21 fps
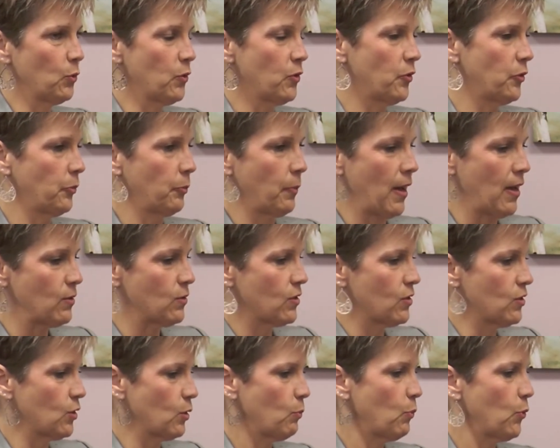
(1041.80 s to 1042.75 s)

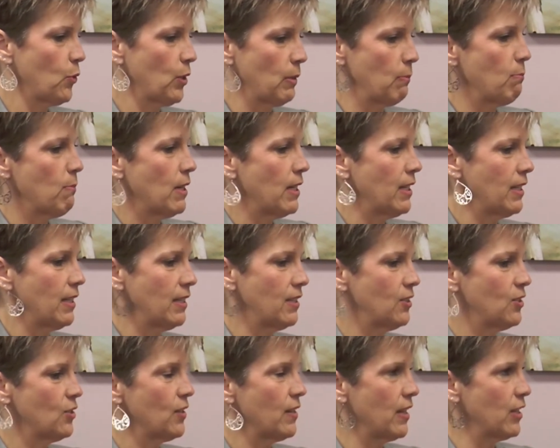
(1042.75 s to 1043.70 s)
spouses are putting money
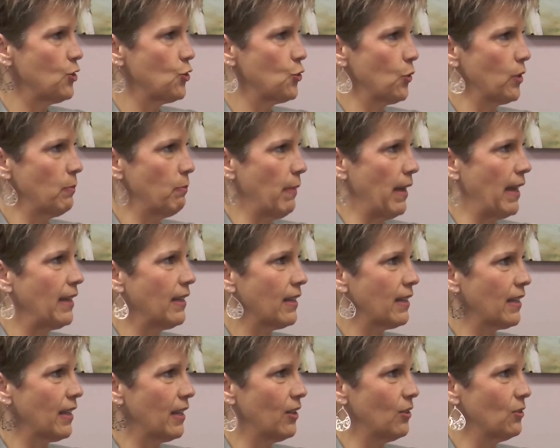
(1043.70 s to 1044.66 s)
into that joint bank
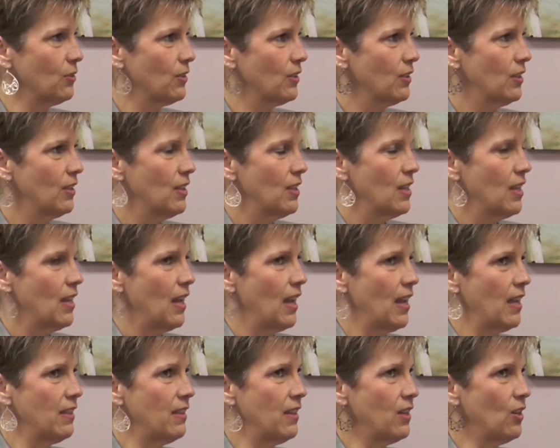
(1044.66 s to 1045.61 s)
account,
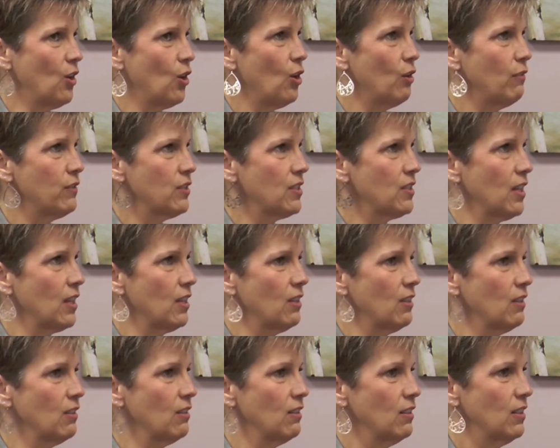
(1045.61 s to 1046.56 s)
and then all of a
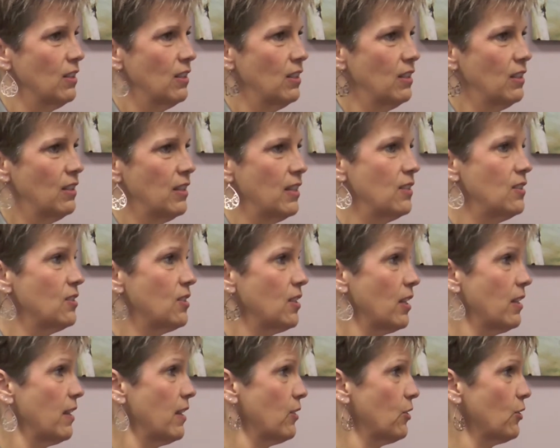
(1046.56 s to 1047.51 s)
sudden they
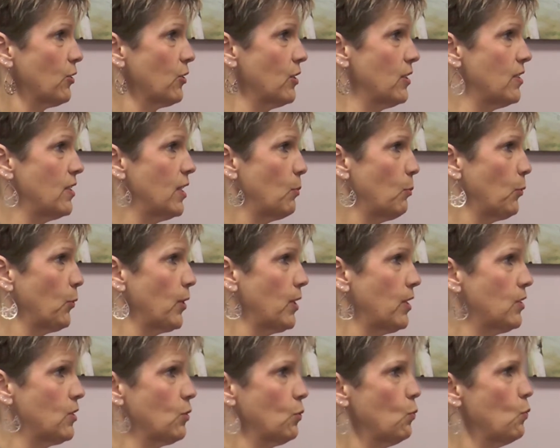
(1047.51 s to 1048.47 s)
decide that they're going to
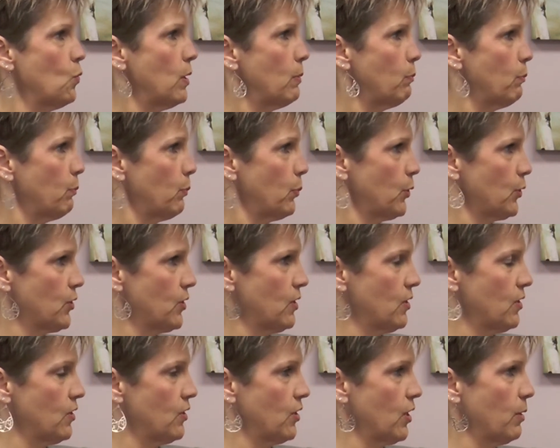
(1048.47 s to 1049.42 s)
separate, so one person
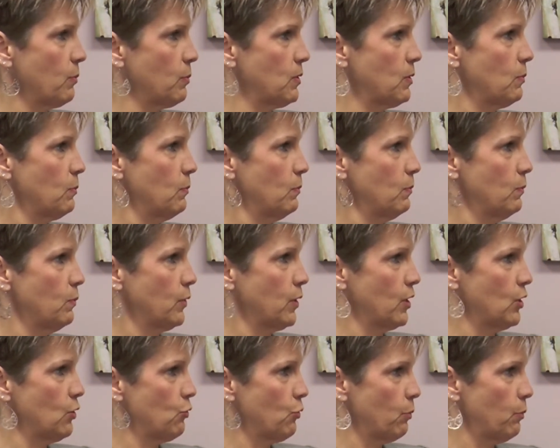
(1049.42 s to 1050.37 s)
stops
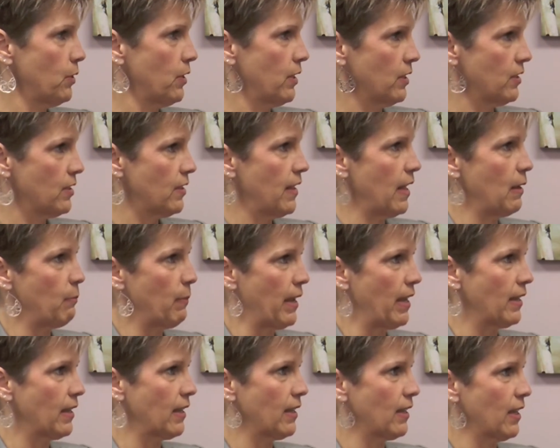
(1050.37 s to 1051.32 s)
contributing to that
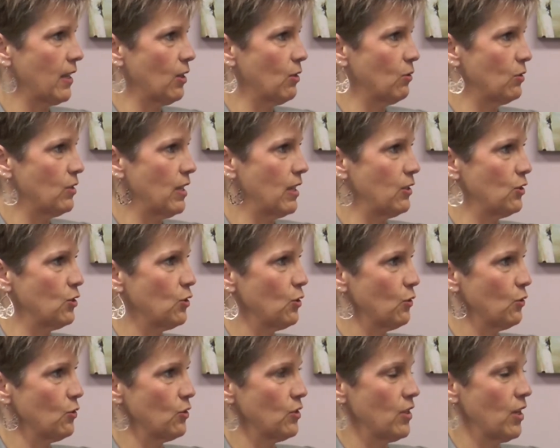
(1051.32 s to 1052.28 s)
bank account, and so
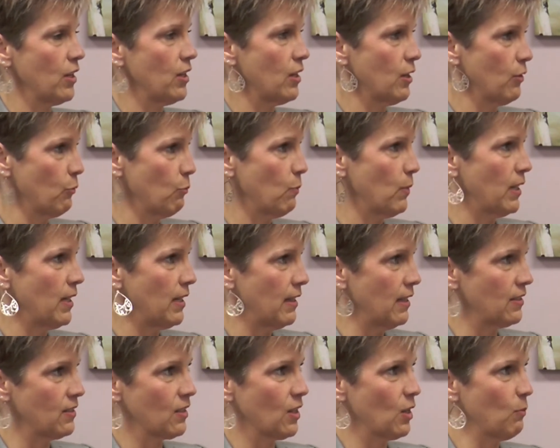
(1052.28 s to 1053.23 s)
there's not enough money
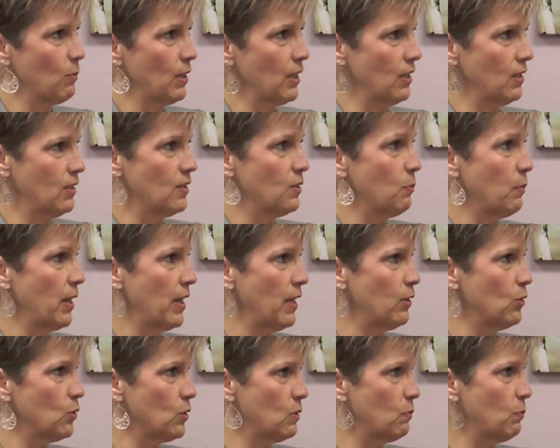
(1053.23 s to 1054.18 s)
that's coming in to pay
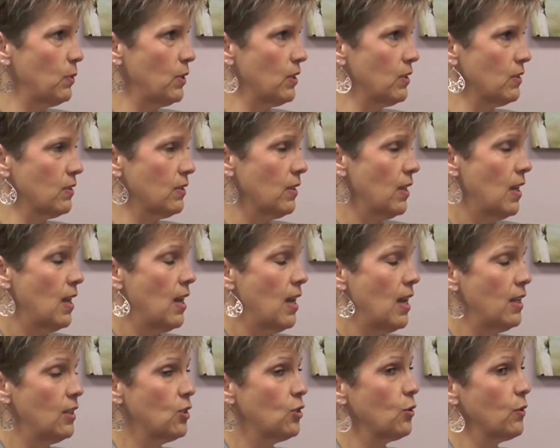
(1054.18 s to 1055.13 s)
those bills.
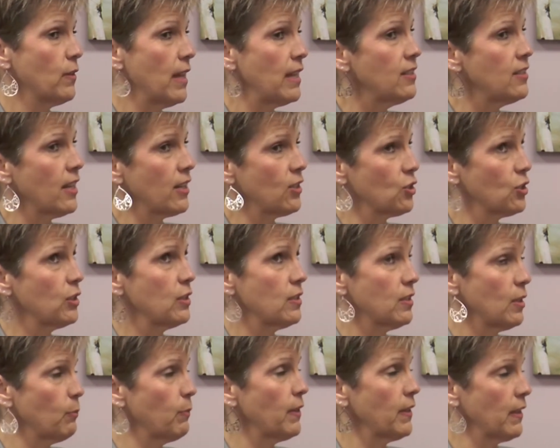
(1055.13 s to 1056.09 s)
And so that's actually
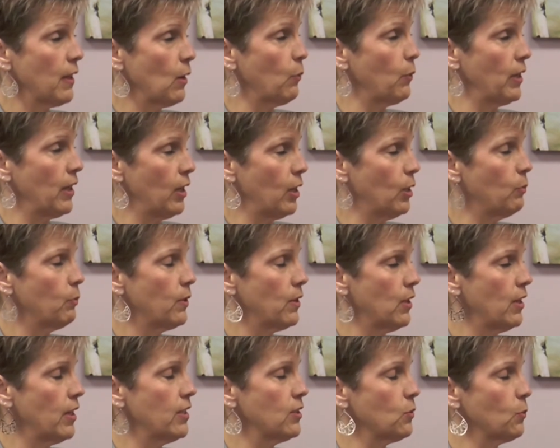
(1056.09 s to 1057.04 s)
something that we help
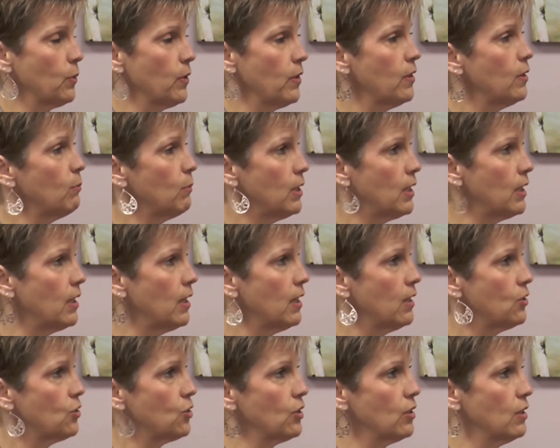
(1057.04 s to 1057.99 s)
clients with in
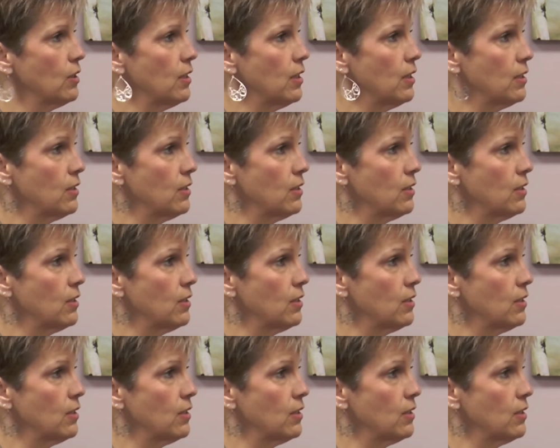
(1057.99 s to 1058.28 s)
mediation,